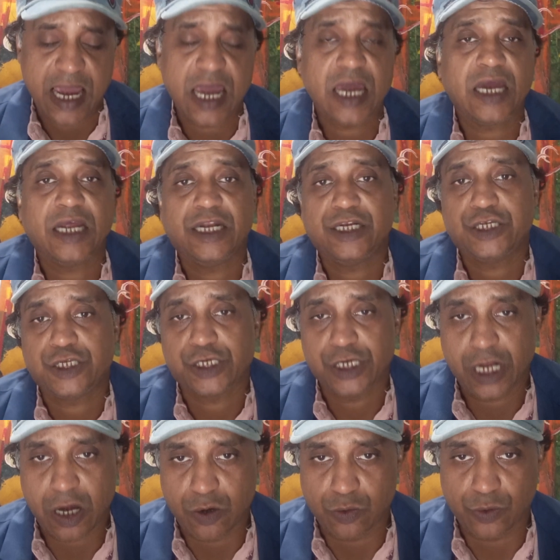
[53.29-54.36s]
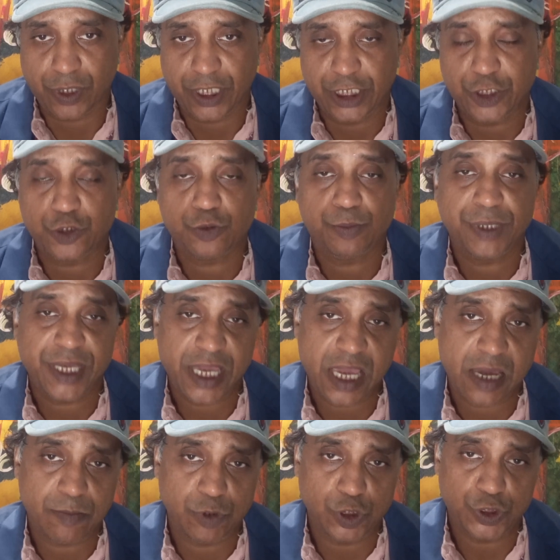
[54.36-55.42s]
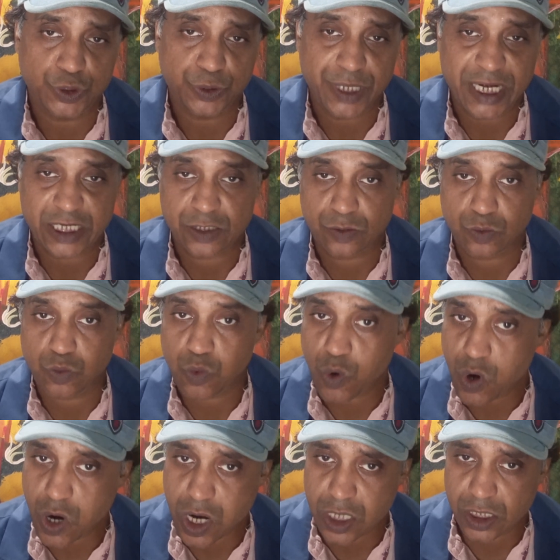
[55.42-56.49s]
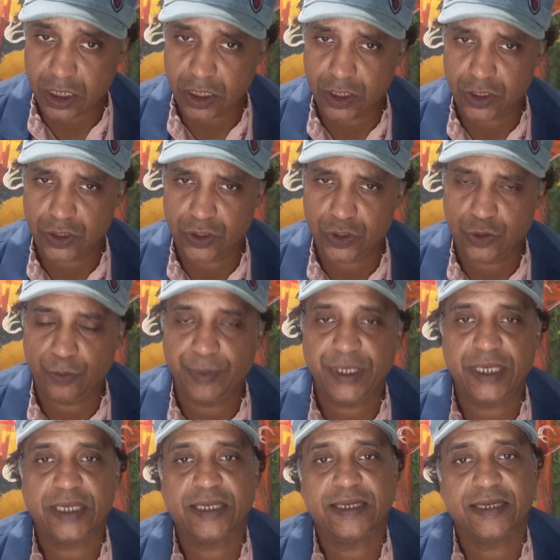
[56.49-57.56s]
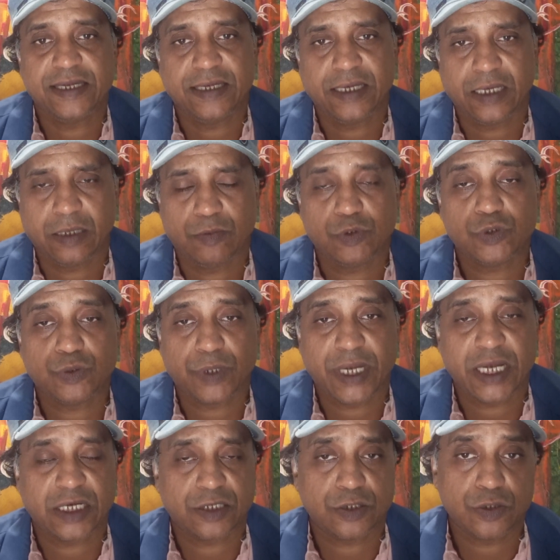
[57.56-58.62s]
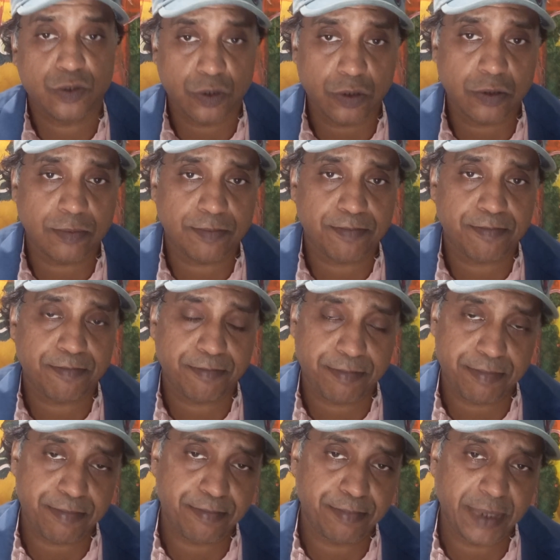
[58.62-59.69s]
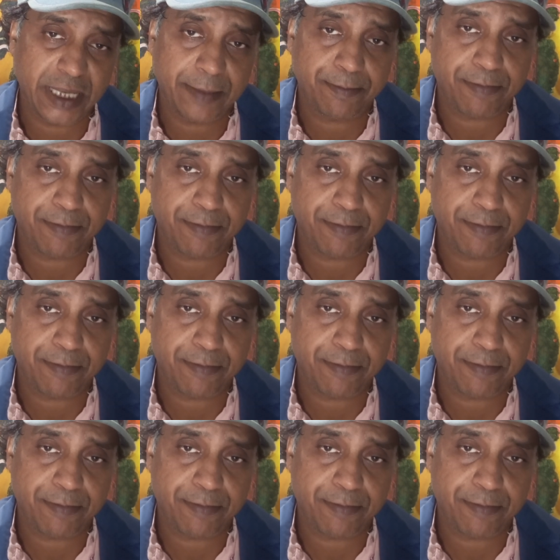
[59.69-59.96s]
and Naukri to be able to get work, to be able to get good pay